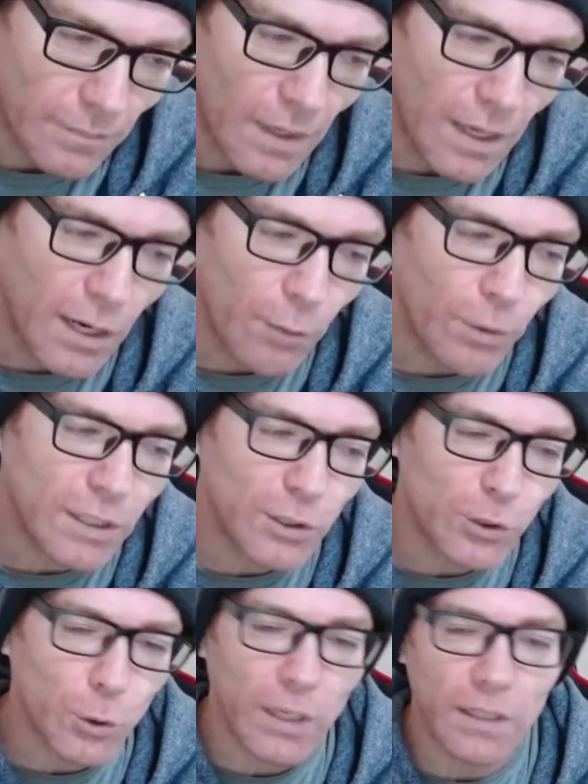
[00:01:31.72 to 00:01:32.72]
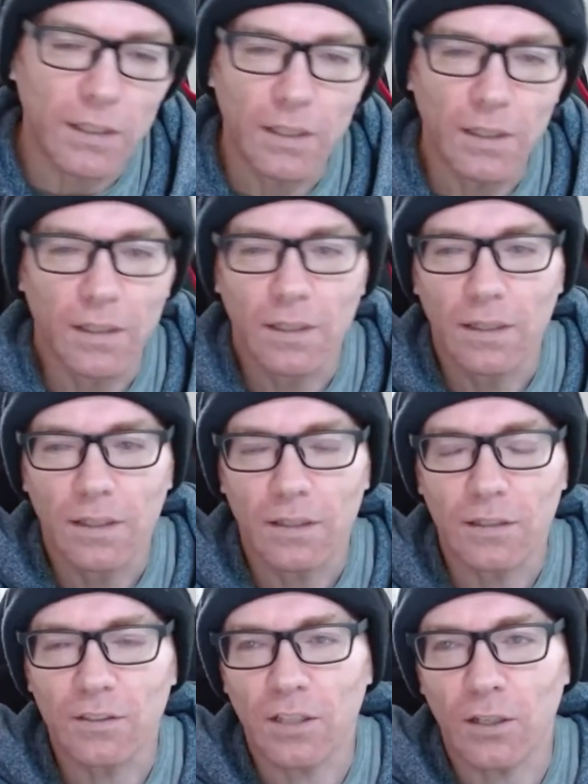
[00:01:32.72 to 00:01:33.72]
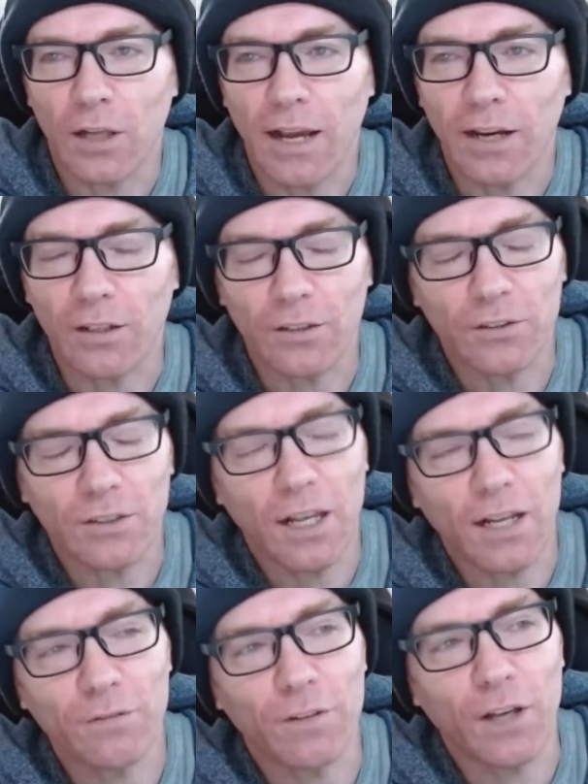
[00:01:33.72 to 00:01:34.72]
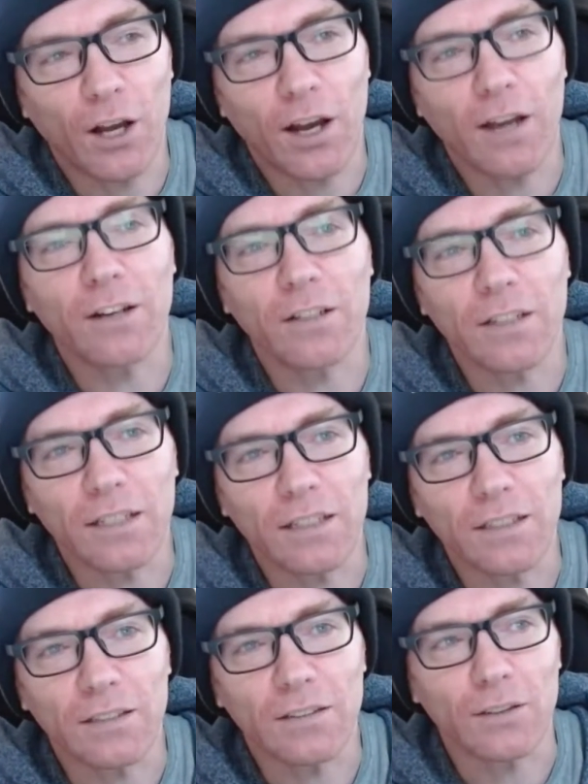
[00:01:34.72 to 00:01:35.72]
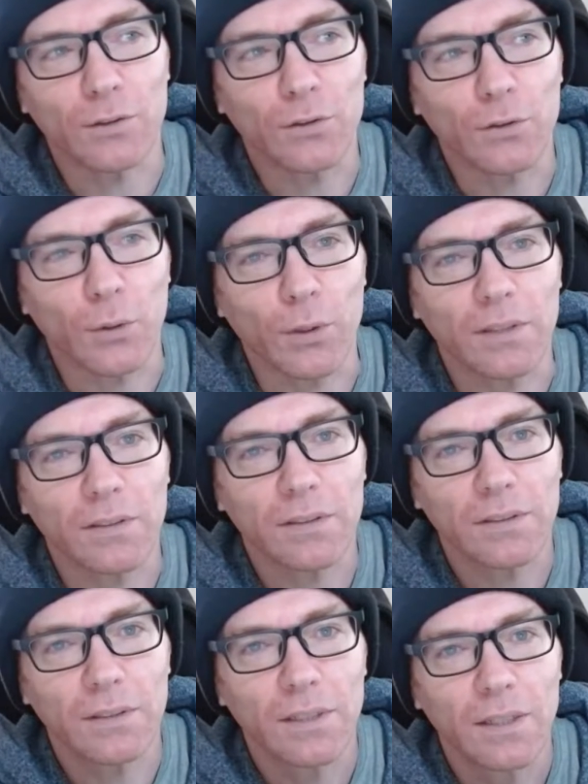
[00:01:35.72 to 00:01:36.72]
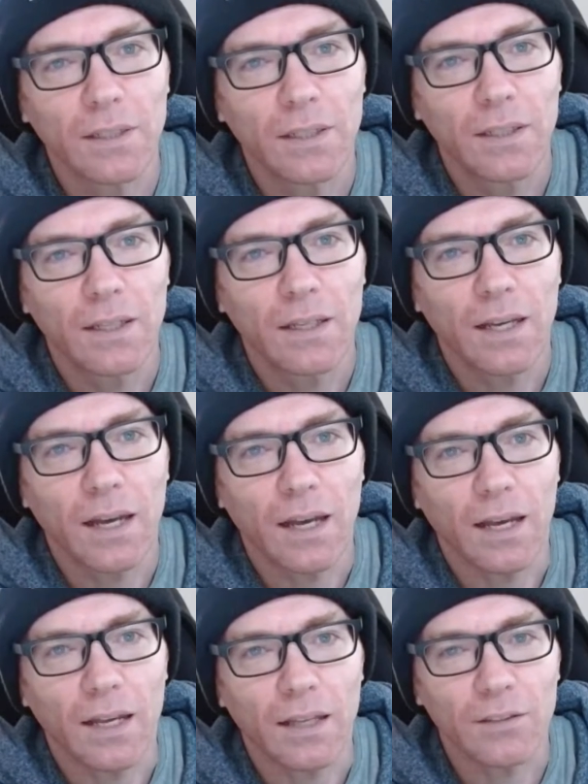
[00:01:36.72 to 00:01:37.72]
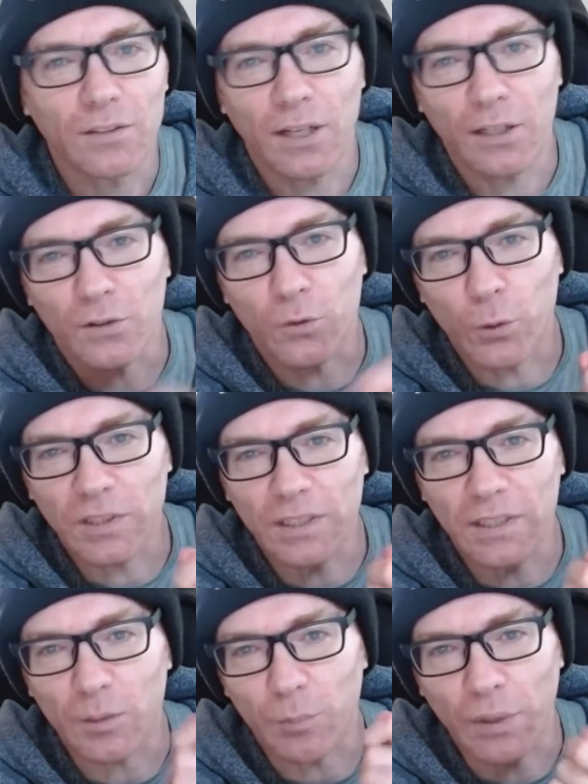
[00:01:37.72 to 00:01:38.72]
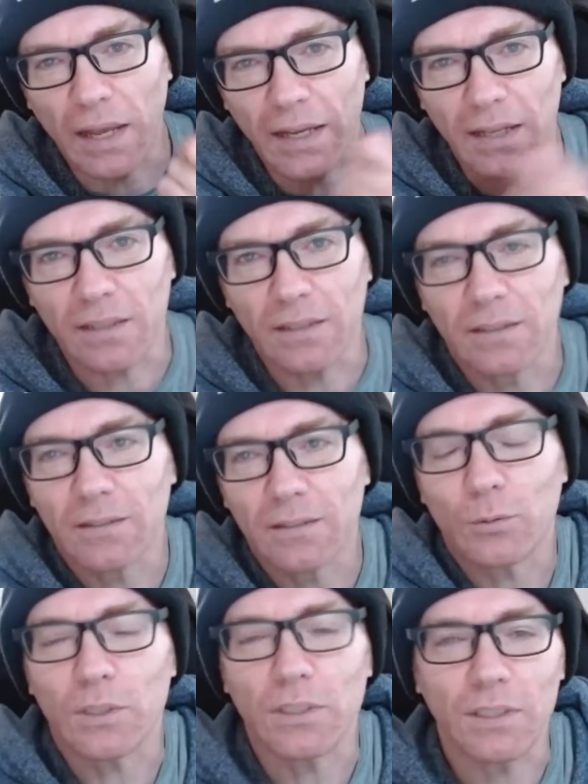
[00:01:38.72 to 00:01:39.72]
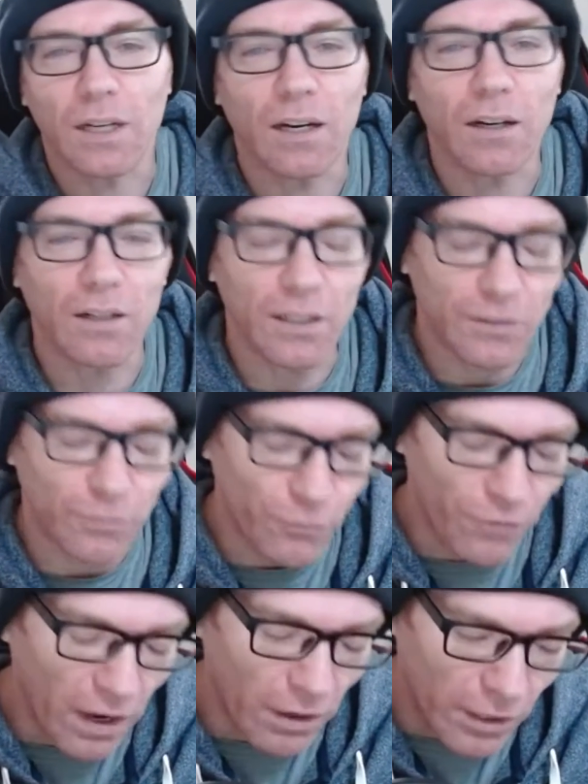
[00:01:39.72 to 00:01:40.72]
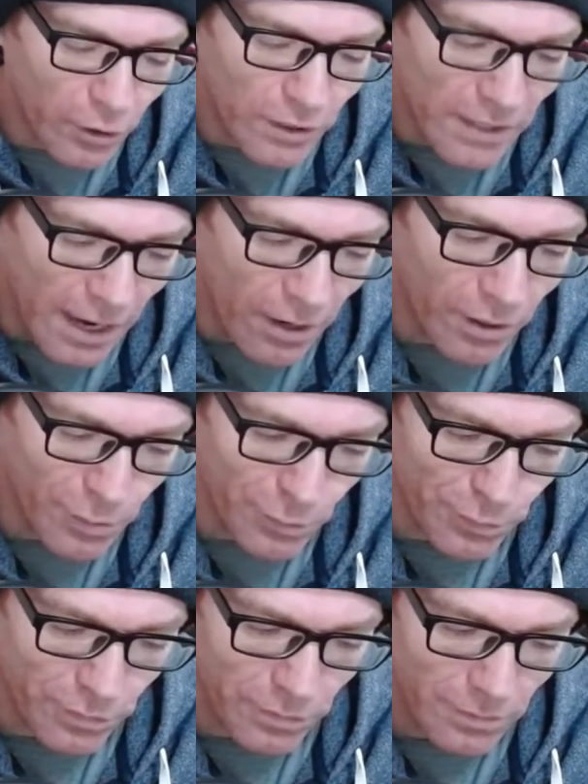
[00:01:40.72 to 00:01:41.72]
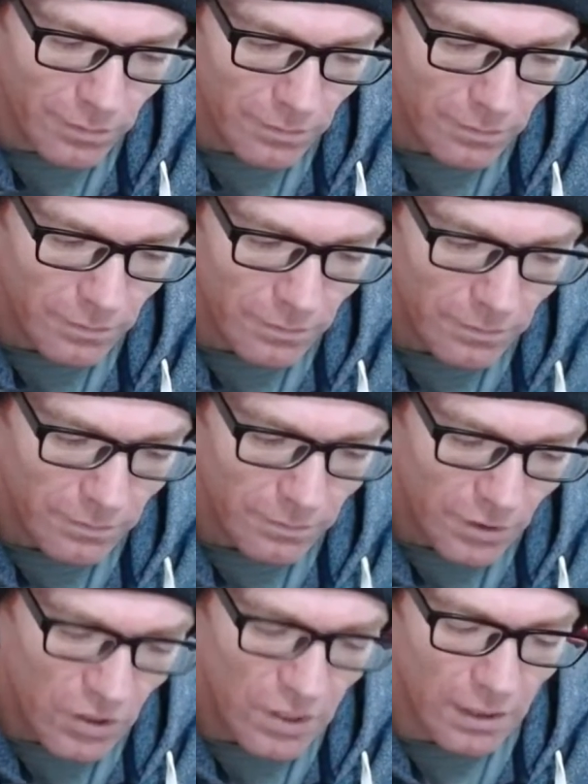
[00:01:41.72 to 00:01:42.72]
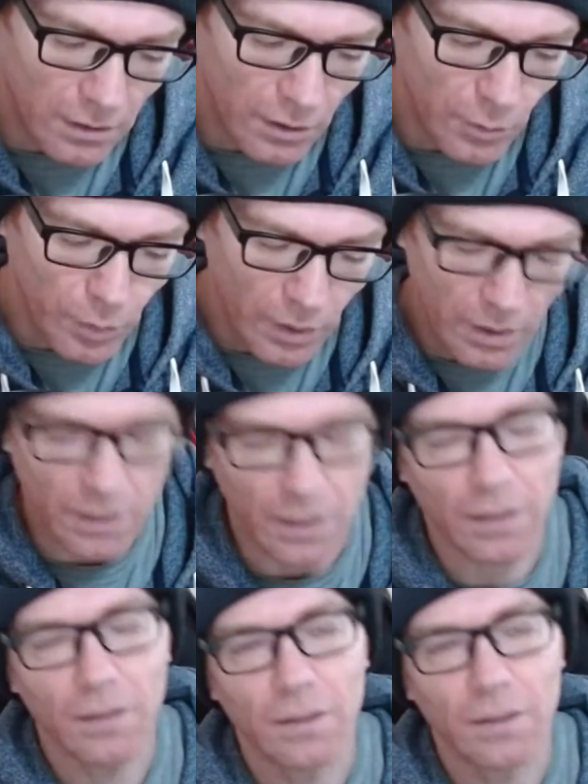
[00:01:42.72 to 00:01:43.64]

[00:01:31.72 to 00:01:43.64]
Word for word: And I really enjoy the subtle irony. There's a lot of irony in these little stories. Uh, there's a lot of twisting the blade, which are, is very good narrative skill and ability.